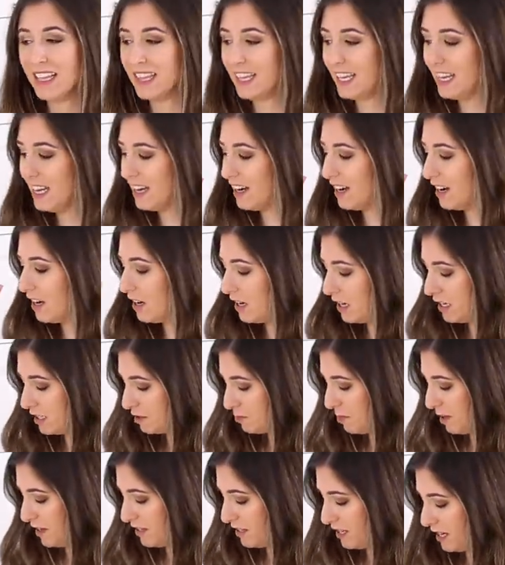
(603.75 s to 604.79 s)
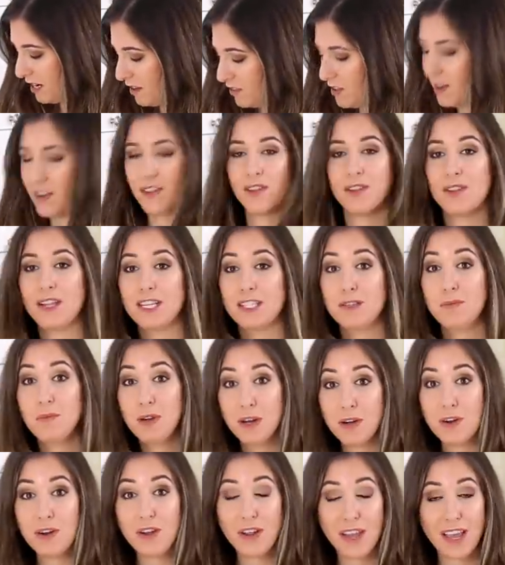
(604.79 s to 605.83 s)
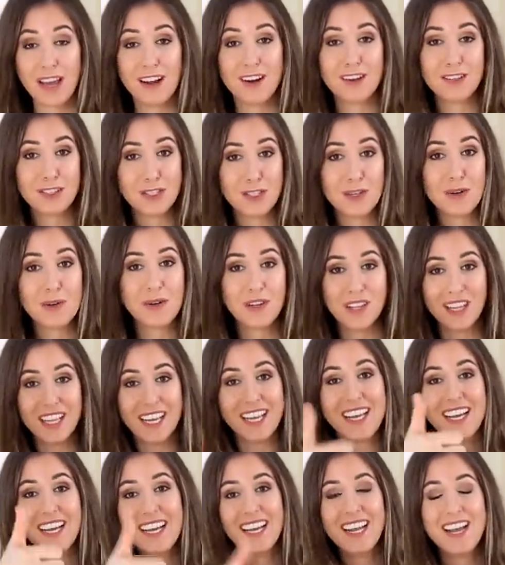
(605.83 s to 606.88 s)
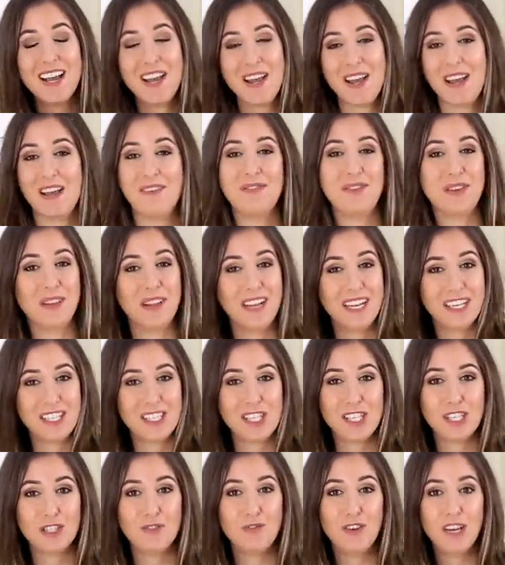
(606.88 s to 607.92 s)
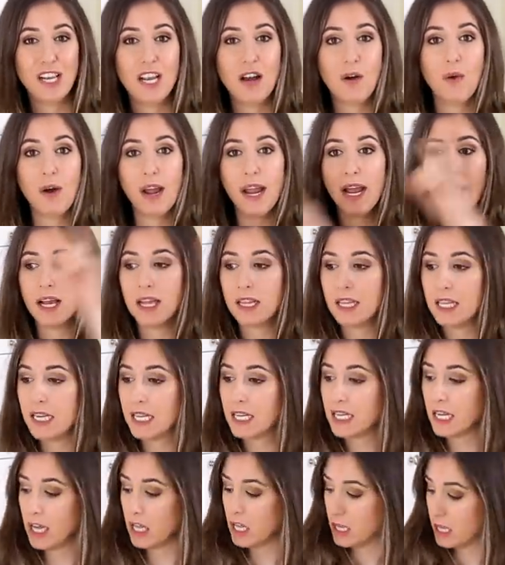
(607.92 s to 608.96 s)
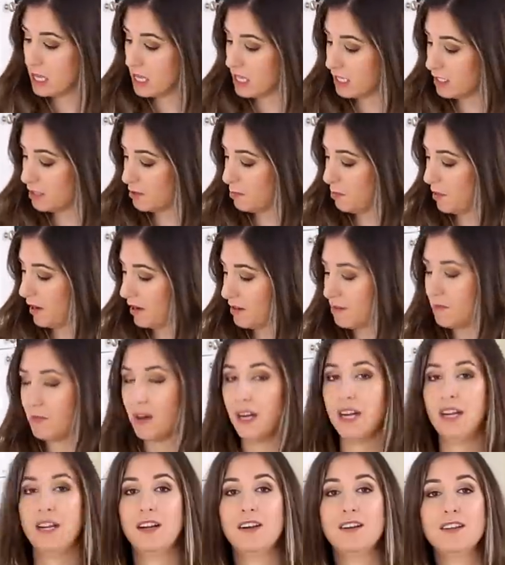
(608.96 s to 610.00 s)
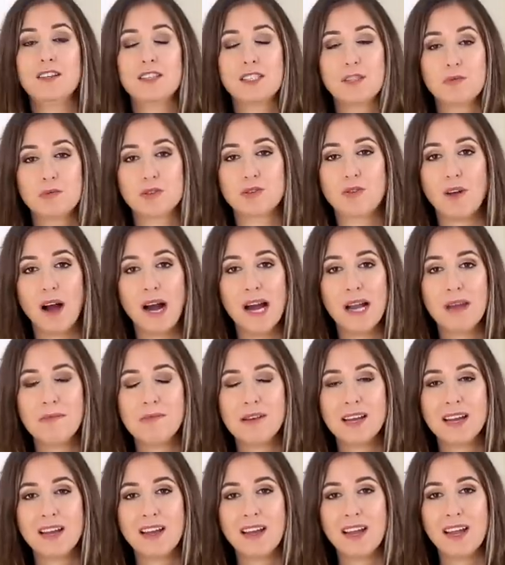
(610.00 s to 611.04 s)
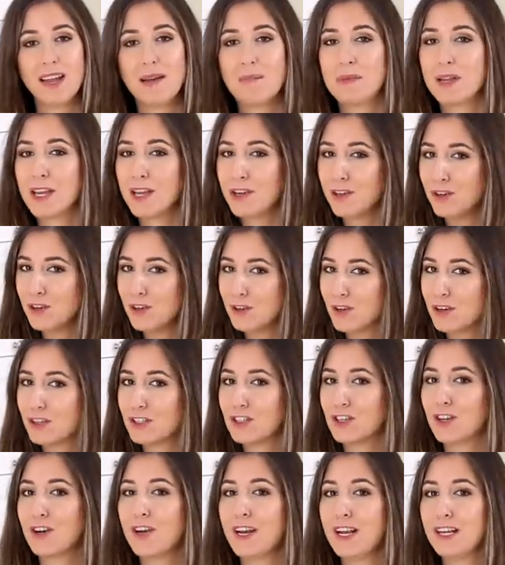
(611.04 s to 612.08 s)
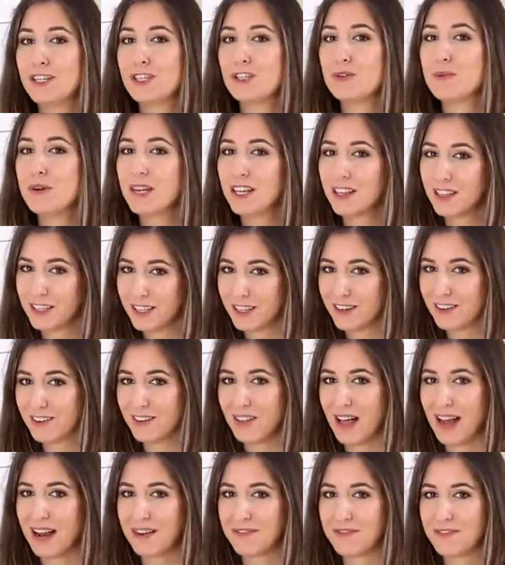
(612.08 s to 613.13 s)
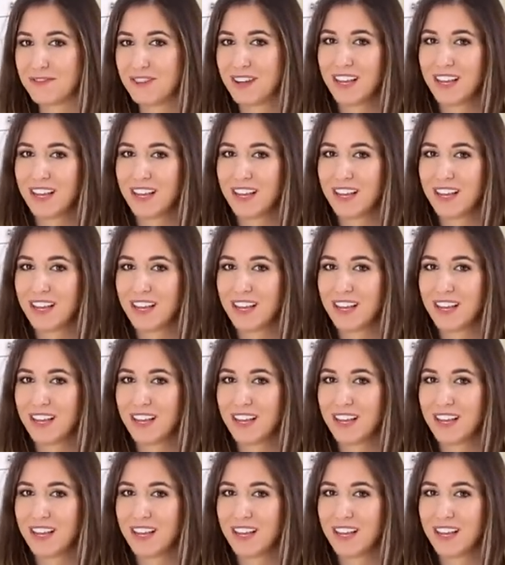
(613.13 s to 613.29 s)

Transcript: There is a button down there that lets me know you care, so click it if you liked this video, and click this button right here to subscribe and begin your journey to a cleaner life.